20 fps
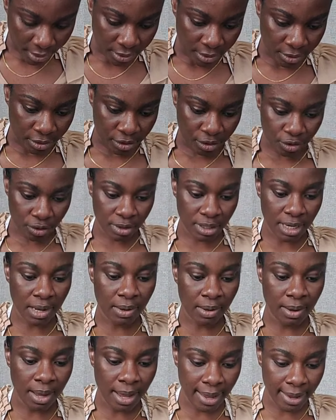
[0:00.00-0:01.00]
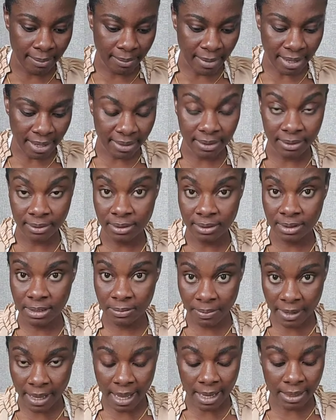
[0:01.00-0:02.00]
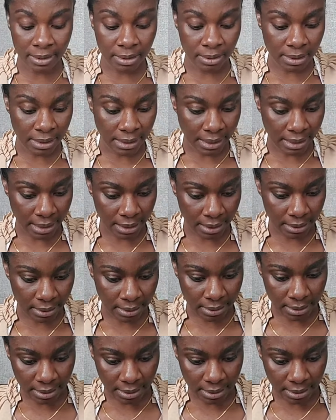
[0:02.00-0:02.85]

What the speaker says: So now I am at the zipper handle again.